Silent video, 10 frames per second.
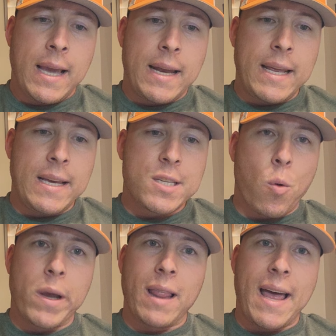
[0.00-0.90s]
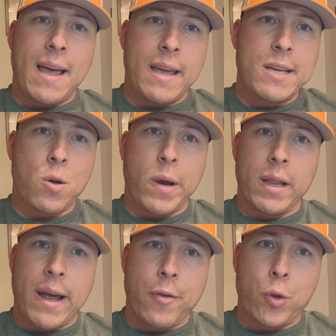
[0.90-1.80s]
and he is only he's only
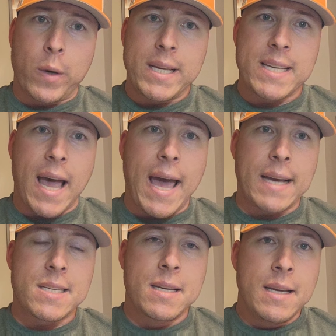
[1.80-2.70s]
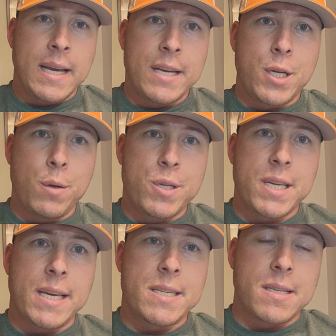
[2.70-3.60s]
allowed three sacks in two
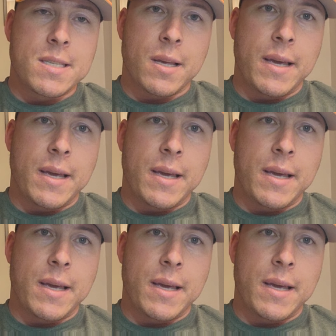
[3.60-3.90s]
seasons.